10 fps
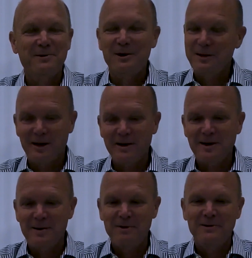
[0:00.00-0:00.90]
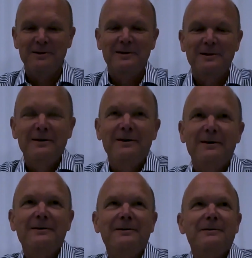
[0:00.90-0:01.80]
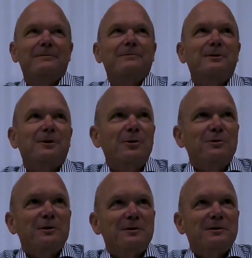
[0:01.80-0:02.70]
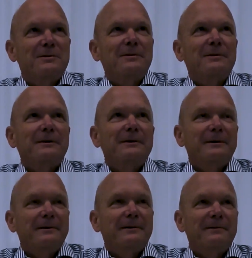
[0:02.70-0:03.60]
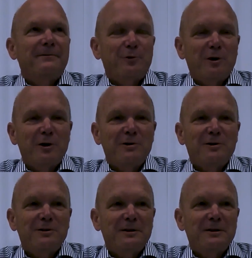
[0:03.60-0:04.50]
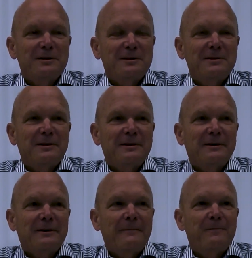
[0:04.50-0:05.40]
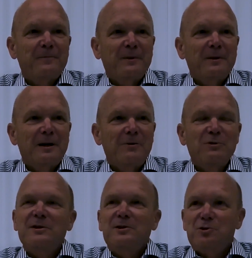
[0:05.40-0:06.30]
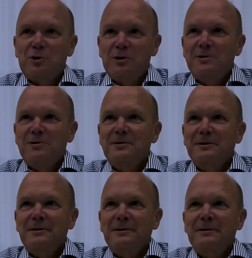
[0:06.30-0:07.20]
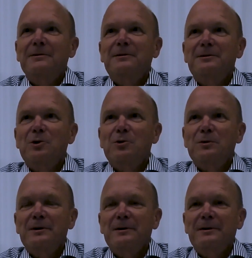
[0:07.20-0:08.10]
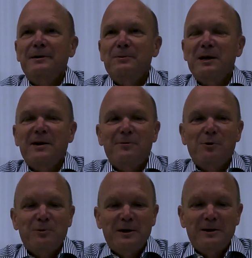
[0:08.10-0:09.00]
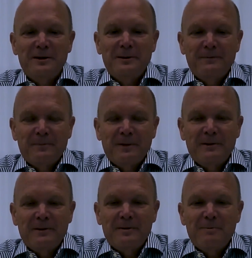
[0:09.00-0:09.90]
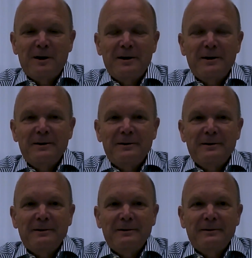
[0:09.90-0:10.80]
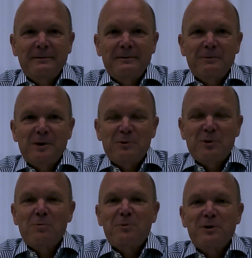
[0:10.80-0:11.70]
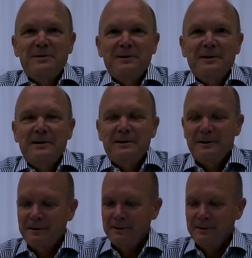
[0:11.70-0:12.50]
I think it has happened. The closest for us is I would say trucks going. We have already a mine where we're operating